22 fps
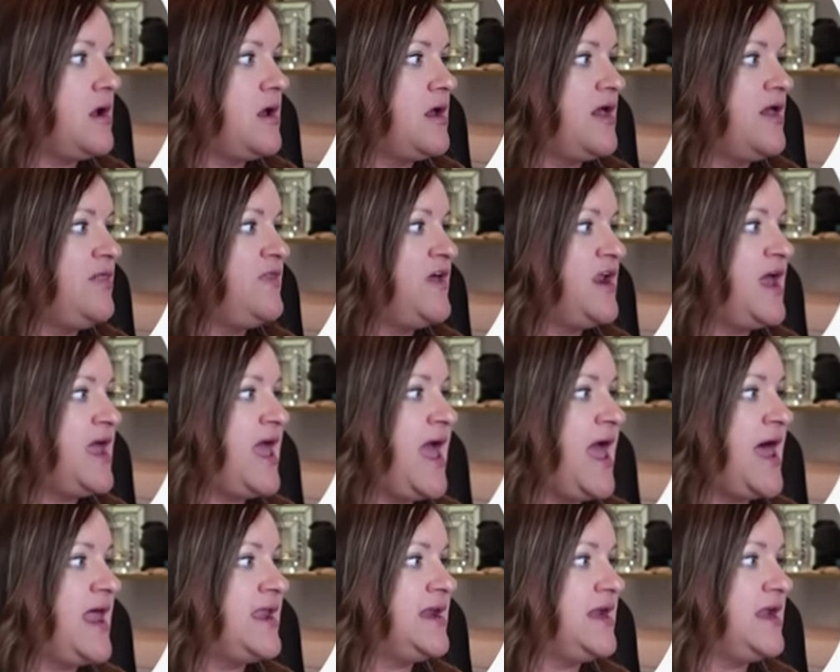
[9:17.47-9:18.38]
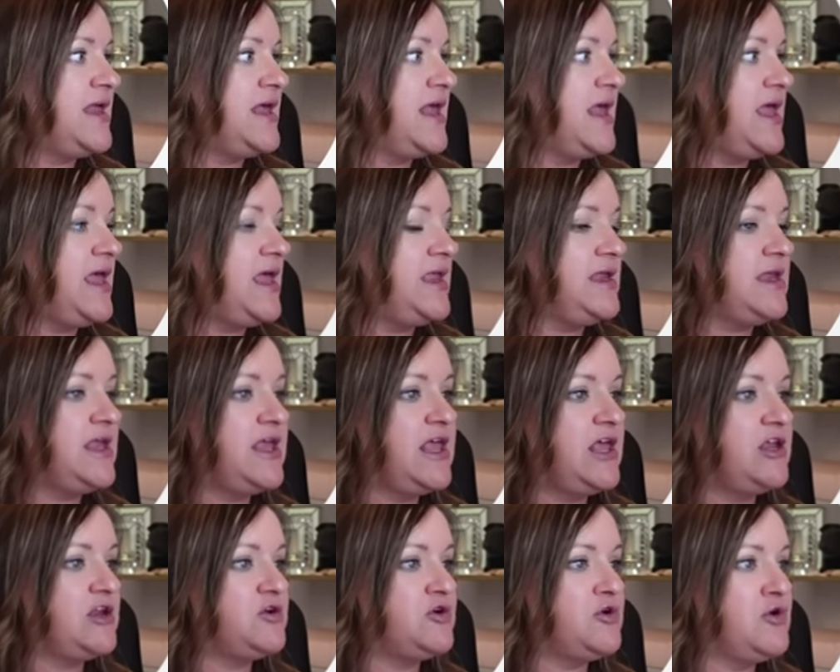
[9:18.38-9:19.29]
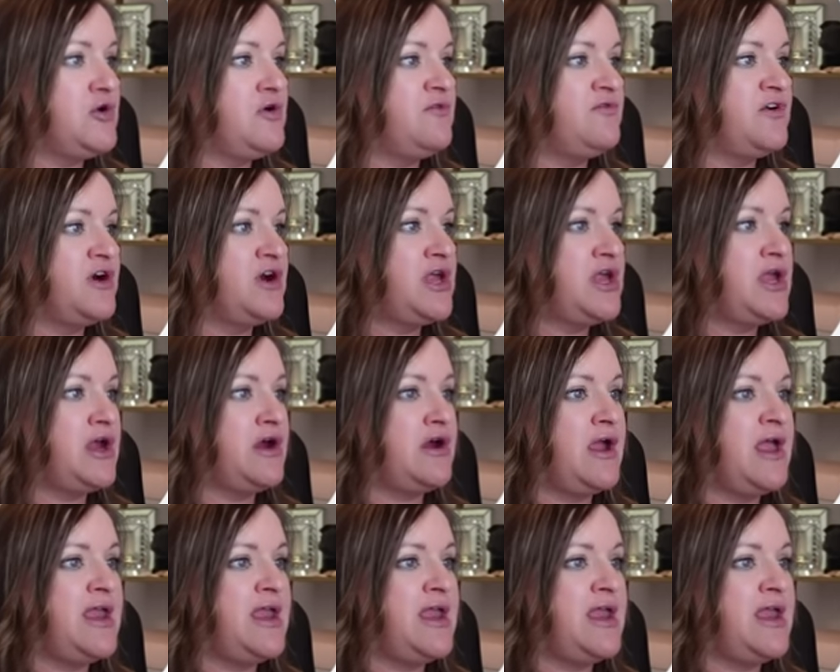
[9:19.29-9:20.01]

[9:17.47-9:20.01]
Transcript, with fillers: And then I added it in Kittl over here.